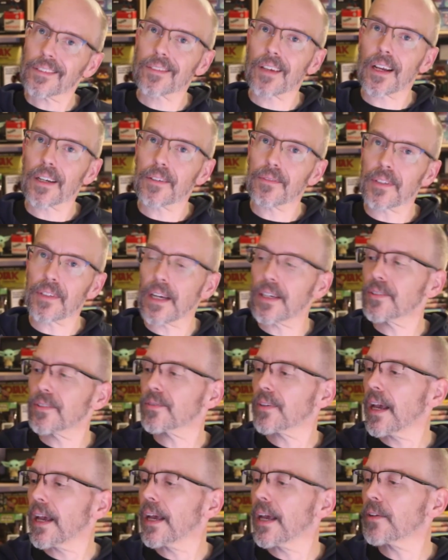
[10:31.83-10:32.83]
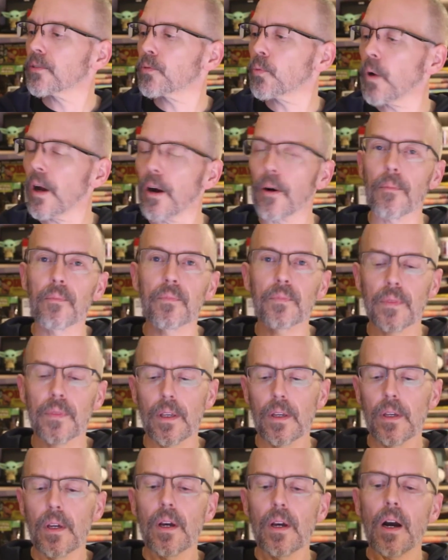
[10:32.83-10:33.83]
of nice as well.
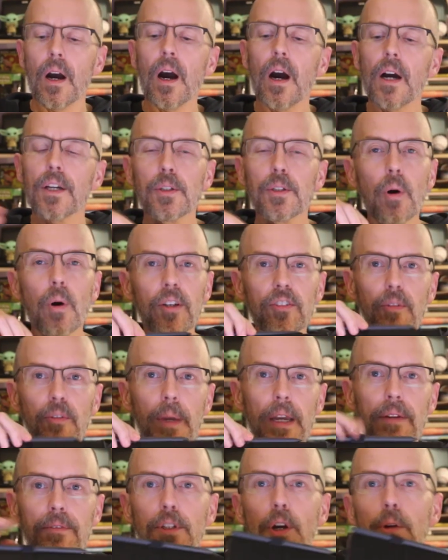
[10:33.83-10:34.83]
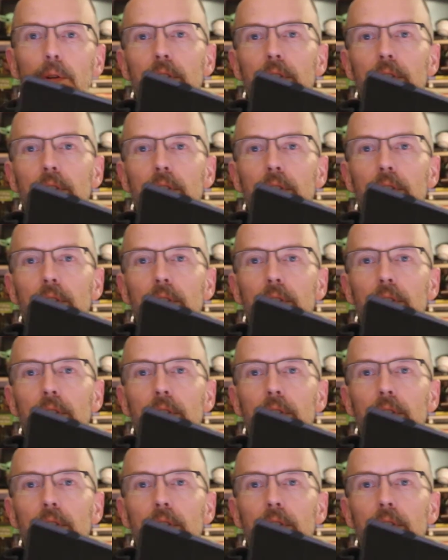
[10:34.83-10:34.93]
You also may have noticed,